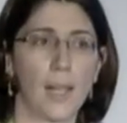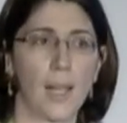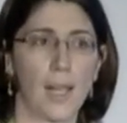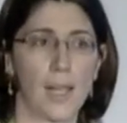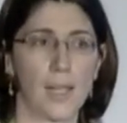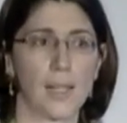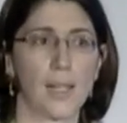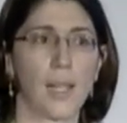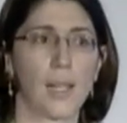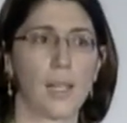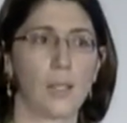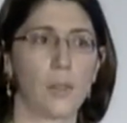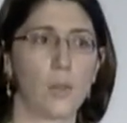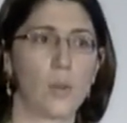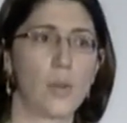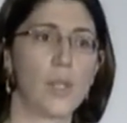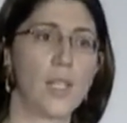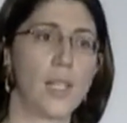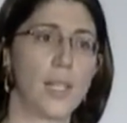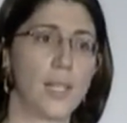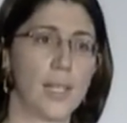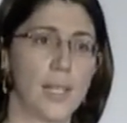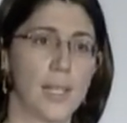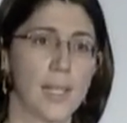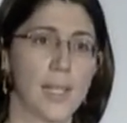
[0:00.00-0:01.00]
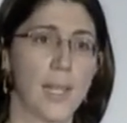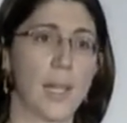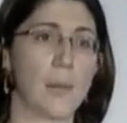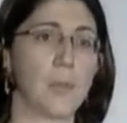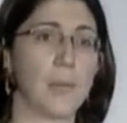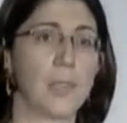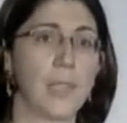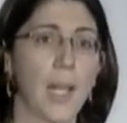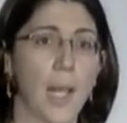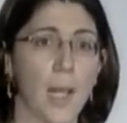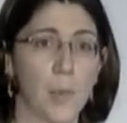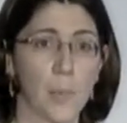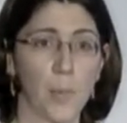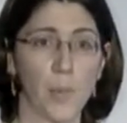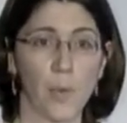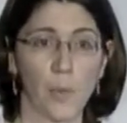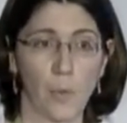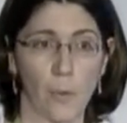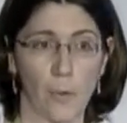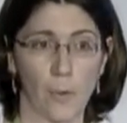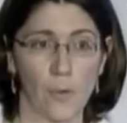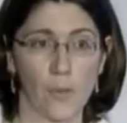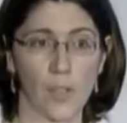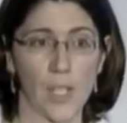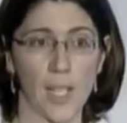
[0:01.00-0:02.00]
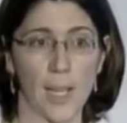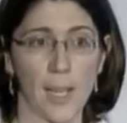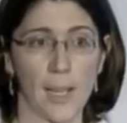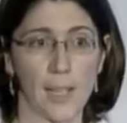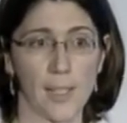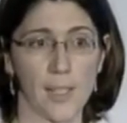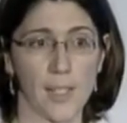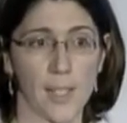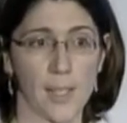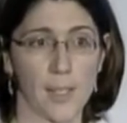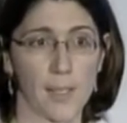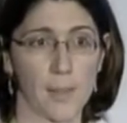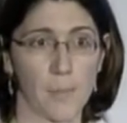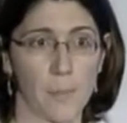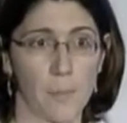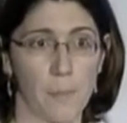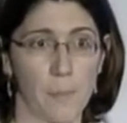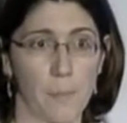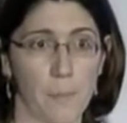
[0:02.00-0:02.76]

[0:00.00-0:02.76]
start to see the same type of challenges.